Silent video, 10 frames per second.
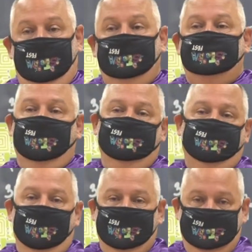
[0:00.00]
So
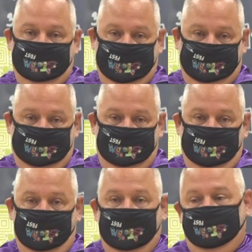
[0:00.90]
for instance,
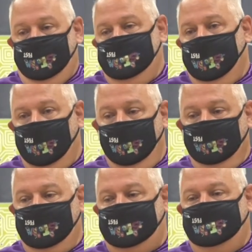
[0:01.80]
if we
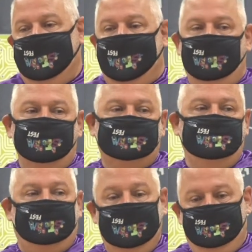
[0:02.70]
polled
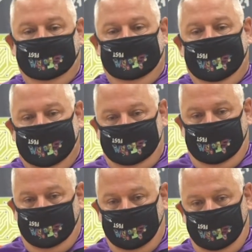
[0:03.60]
1,000 people in
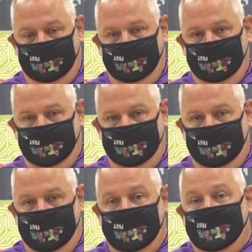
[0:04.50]
Idaho,
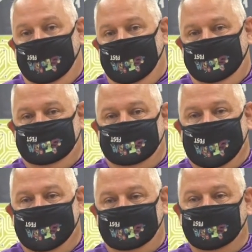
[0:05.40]
is
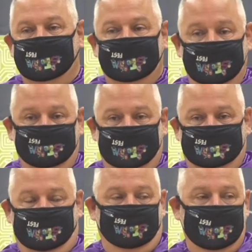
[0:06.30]
that going to give
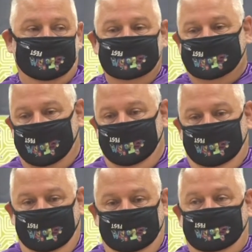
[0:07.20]
us a
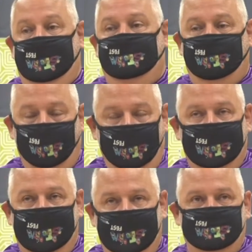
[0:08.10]
representative of
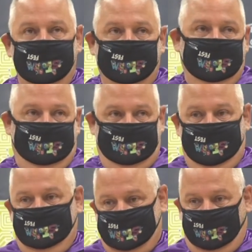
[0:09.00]
what everybody
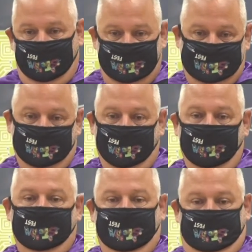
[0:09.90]
thinks across the whole
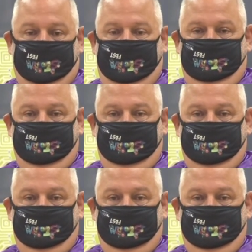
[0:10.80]
country?